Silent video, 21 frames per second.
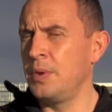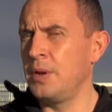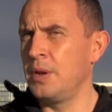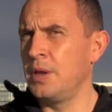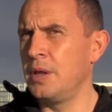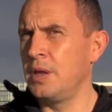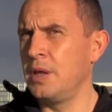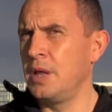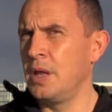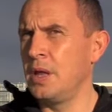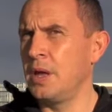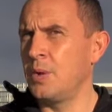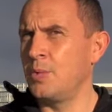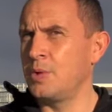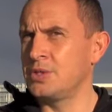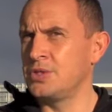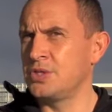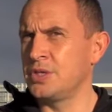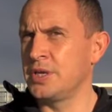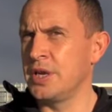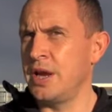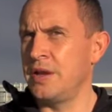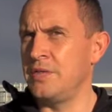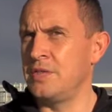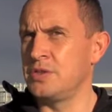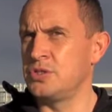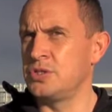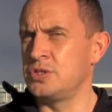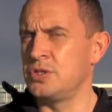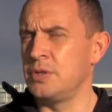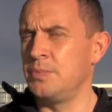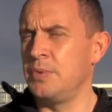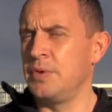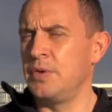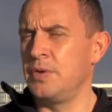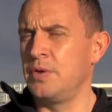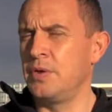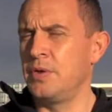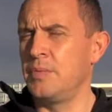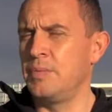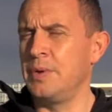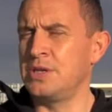But once again, this is the
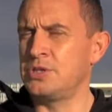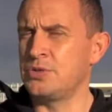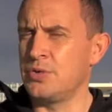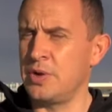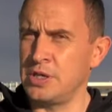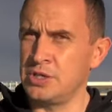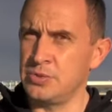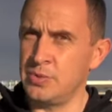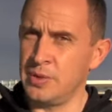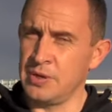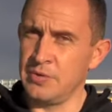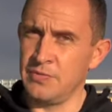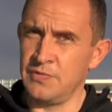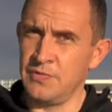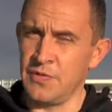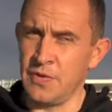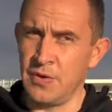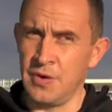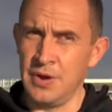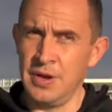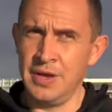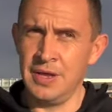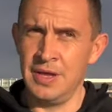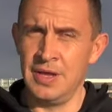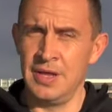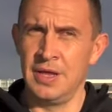best race we could find